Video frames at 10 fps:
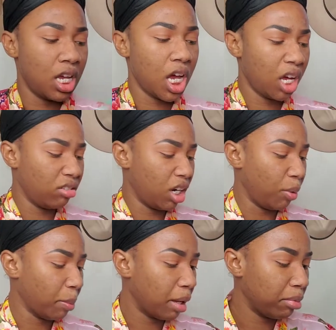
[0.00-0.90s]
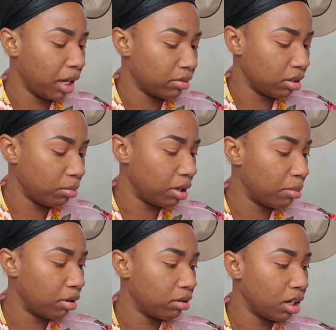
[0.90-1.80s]
I don't know, we might play with a little bit of
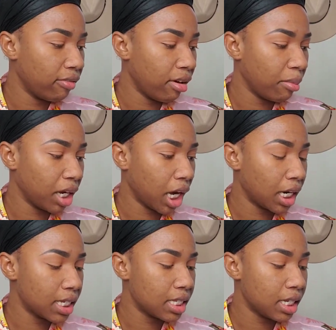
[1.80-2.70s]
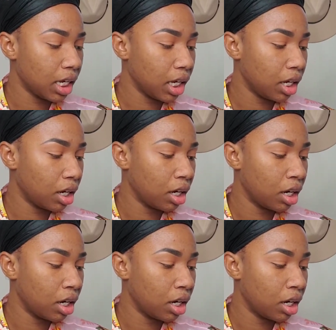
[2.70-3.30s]
both of them and kind of see